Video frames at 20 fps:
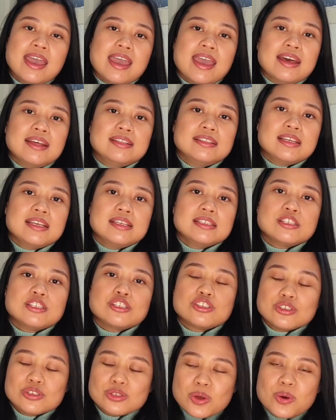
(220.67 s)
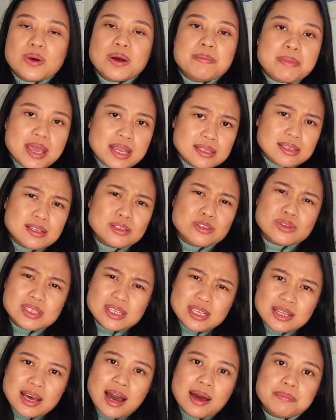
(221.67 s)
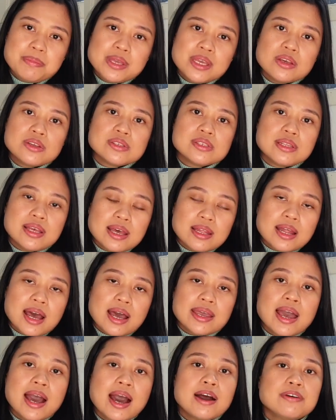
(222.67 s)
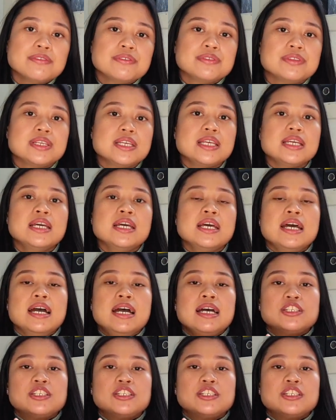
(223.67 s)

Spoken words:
and it's so amazing to see that because then I have the